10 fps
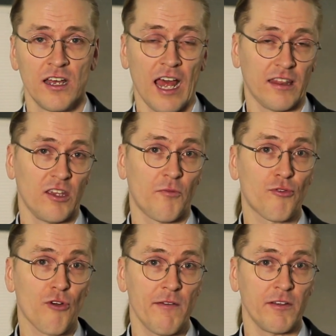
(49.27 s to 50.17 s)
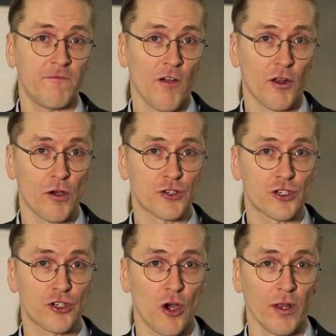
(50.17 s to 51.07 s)
had their private photos
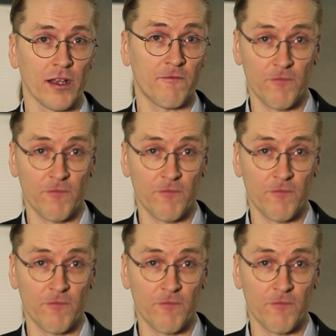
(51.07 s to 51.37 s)
stolen.